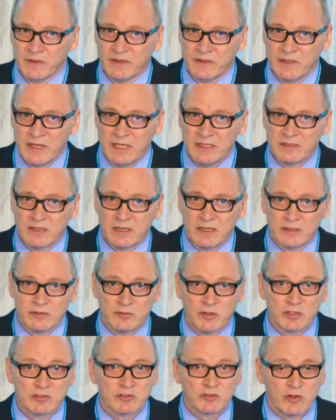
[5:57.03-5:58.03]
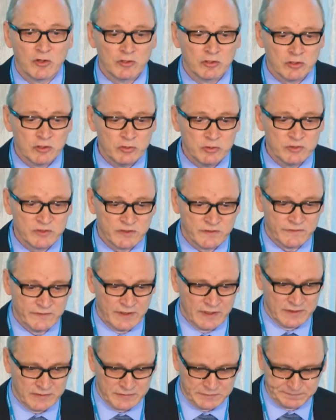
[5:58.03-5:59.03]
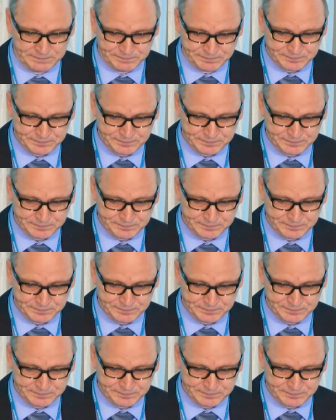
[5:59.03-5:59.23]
data are not conclusive yet.